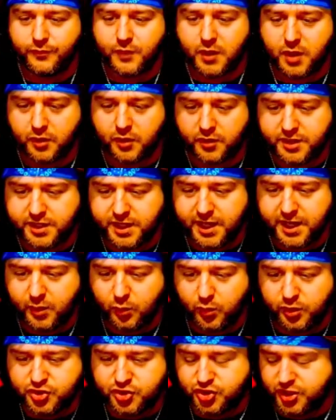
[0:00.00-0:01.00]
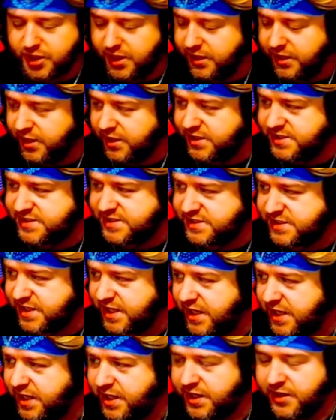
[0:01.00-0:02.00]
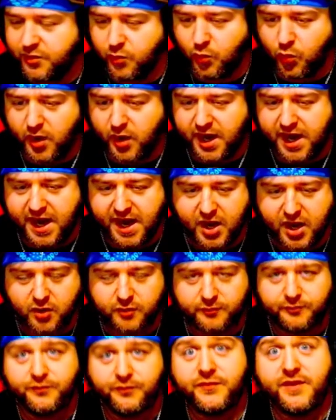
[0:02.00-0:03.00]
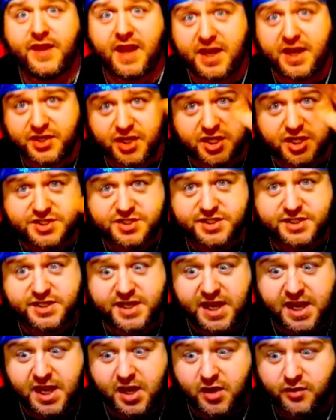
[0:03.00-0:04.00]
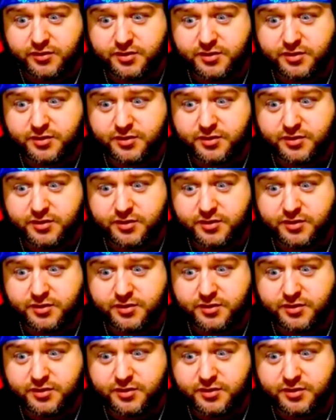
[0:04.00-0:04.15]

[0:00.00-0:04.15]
Okay, we're trying not to say wow. That doesn't count.